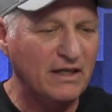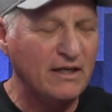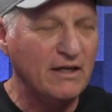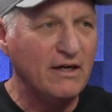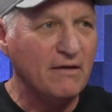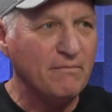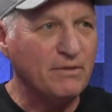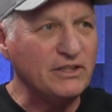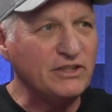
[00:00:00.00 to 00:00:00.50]

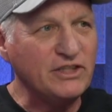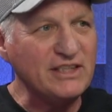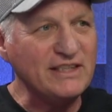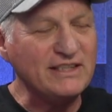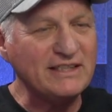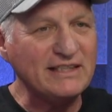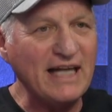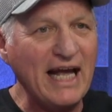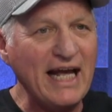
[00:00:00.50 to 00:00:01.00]
Right. But she
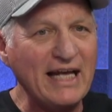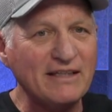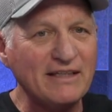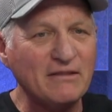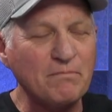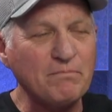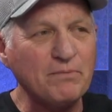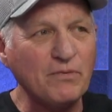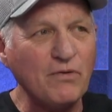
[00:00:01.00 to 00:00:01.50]
said
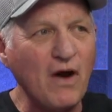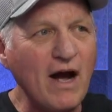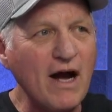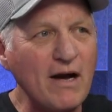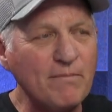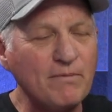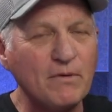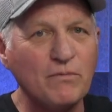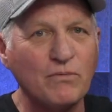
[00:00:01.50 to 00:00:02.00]
the
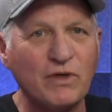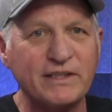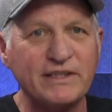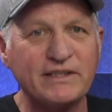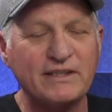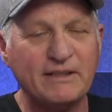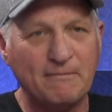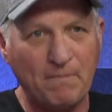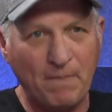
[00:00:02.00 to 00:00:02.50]
problem was